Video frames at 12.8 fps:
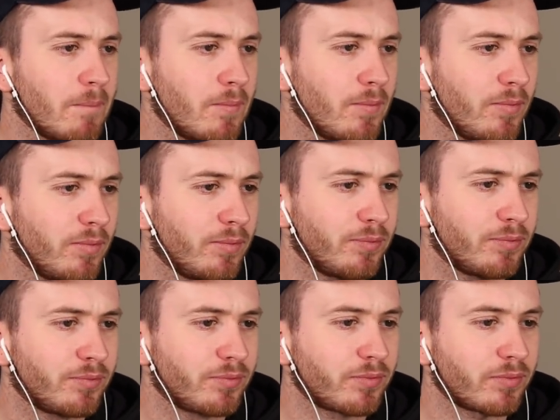
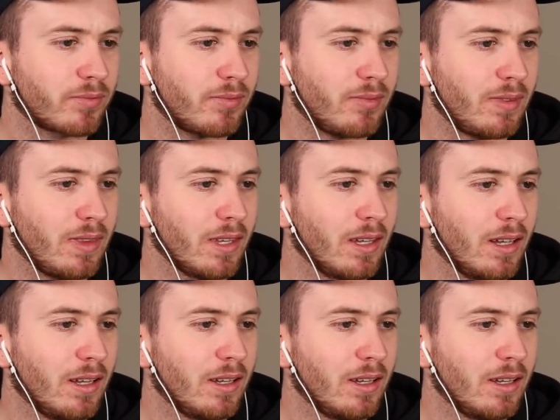(silence)